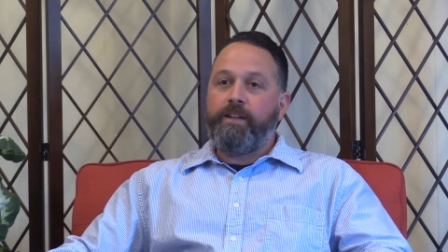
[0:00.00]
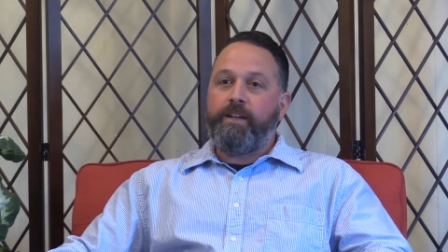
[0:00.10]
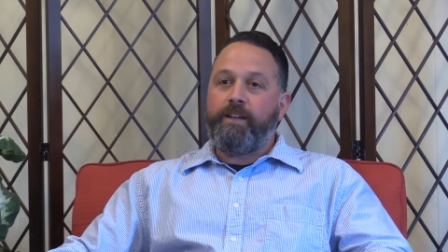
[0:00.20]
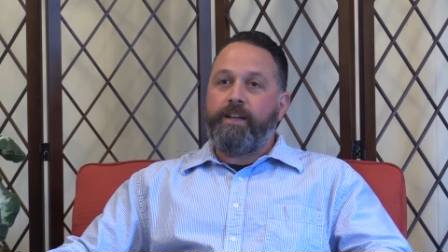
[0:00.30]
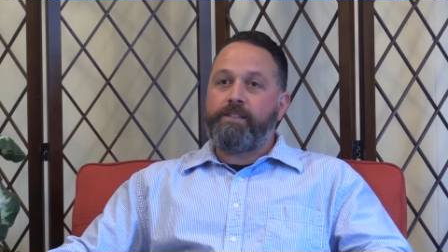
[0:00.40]

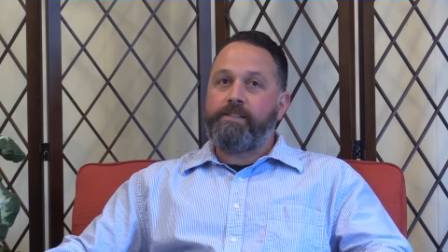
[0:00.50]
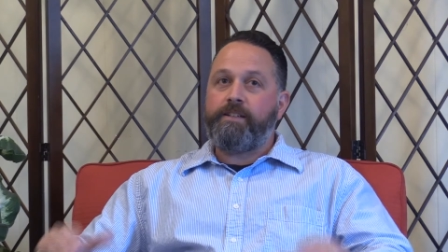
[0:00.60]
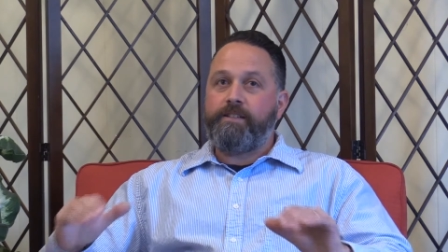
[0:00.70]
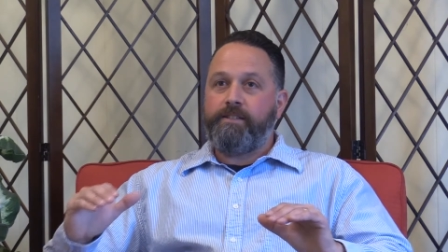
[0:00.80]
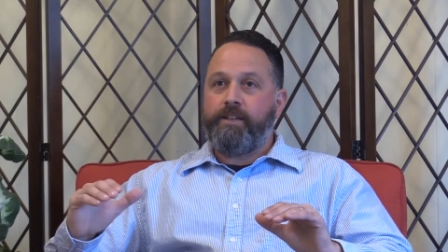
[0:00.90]
And
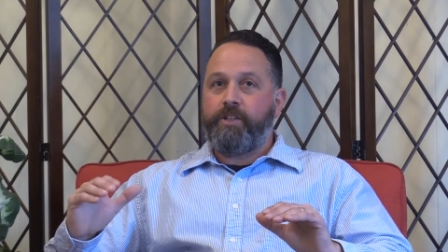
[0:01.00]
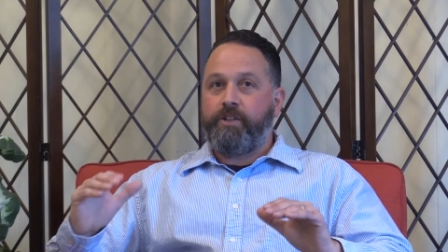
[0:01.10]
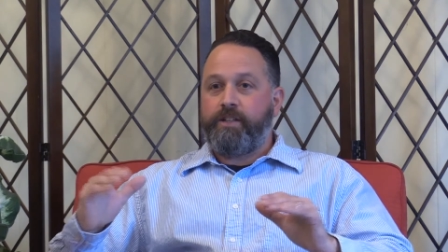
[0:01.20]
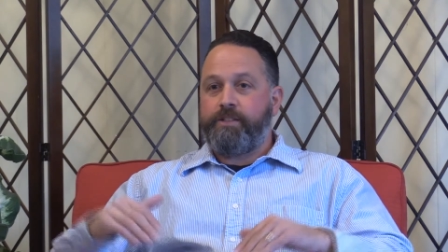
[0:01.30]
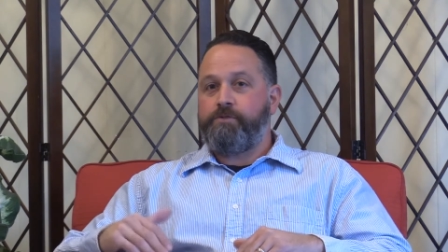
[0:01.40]
actually, I
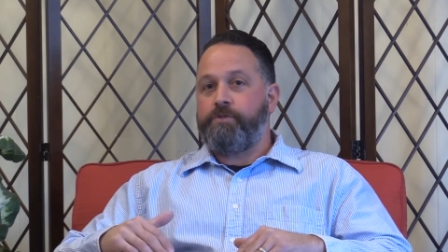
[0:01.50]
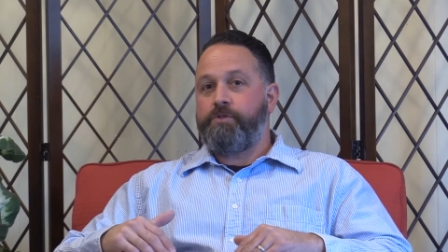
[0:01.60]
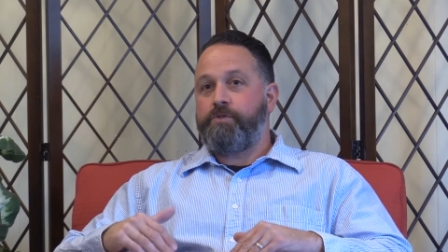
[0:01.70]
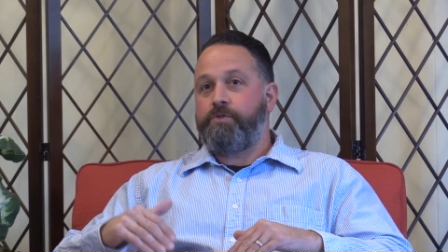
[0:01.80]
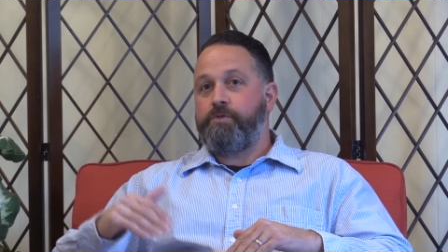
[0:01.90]
got
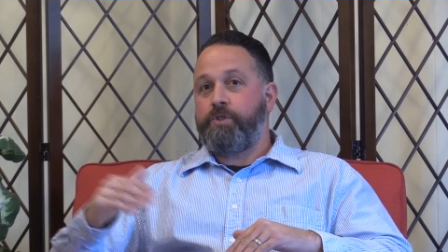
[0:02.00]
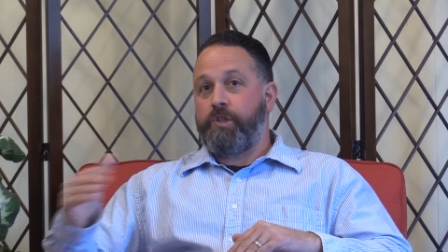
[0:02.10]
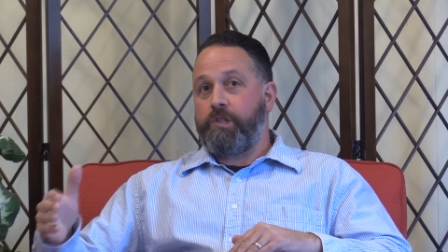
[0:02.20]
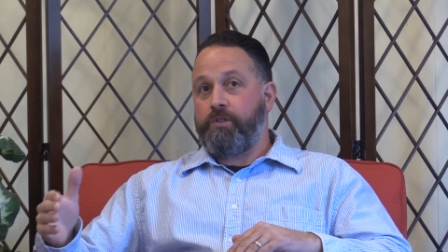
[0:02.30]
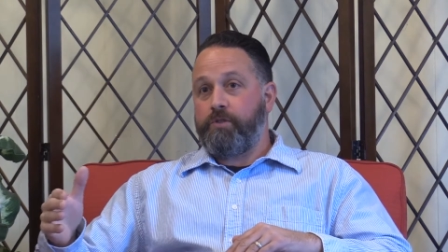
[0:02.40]
introduced to a
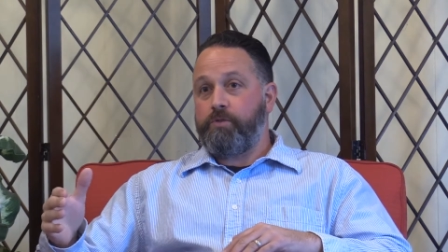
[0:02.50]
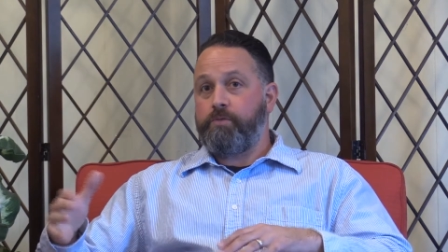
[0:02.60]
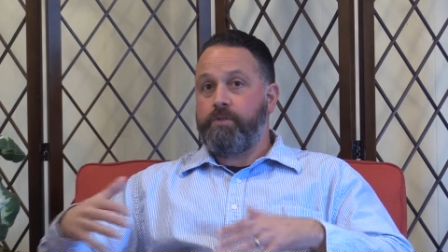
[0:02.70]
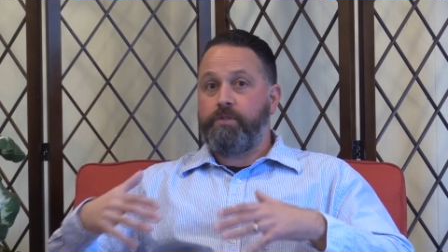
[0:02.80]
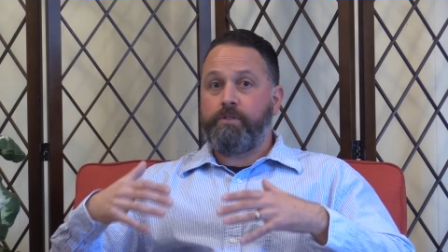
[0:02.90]
girl who
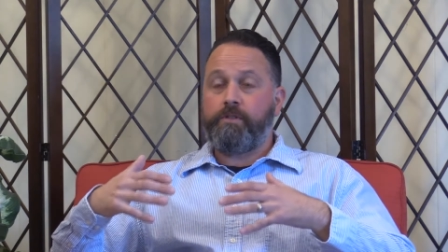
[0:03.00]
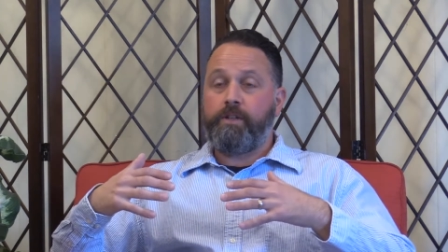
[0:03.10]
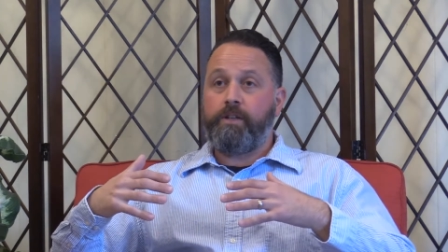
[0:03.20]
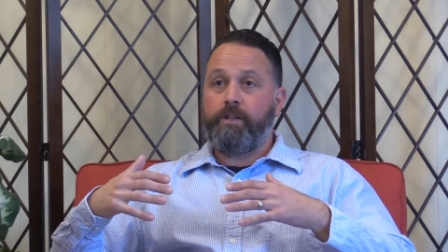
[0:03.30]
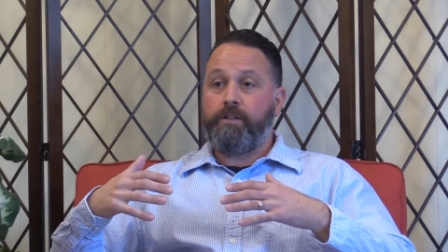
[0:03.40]
was
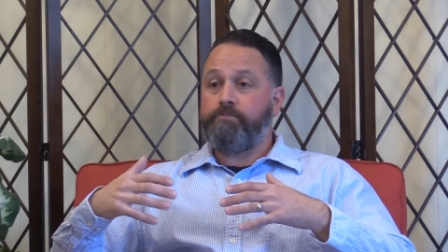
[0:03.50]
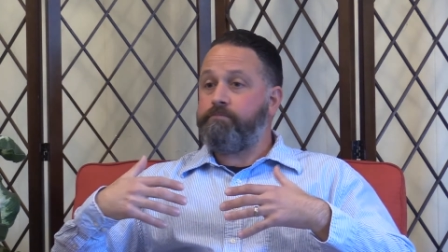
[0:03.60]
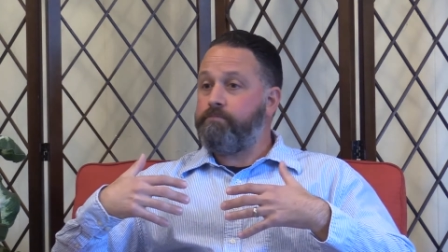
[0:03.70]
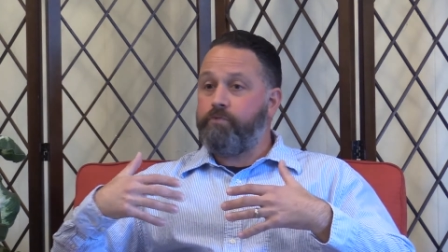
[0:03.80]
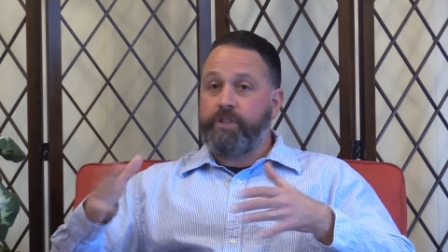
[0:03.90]
a
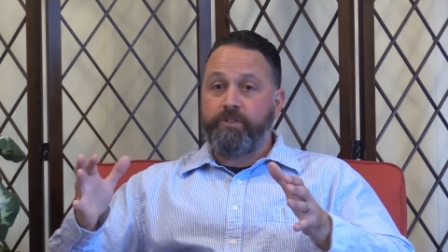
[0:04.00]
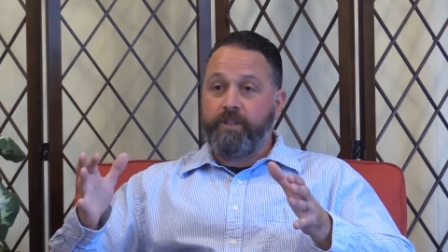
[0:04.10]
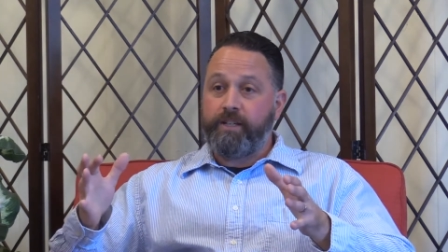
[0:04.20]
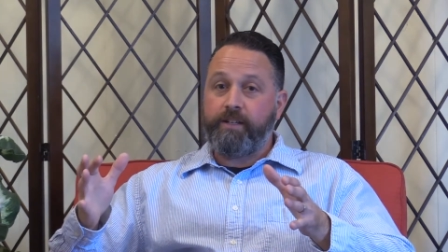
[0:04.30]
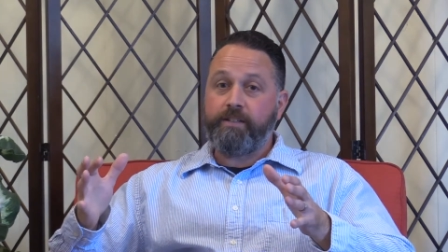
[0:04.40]
really
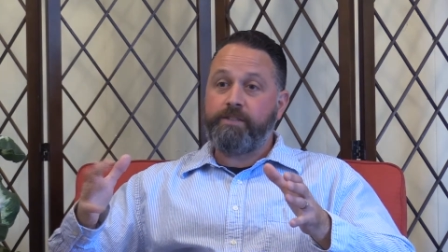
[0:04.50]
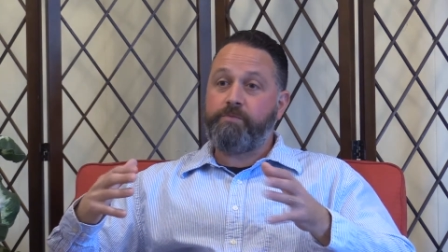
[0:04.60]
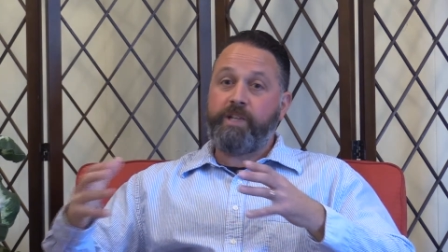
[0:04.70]
great artist.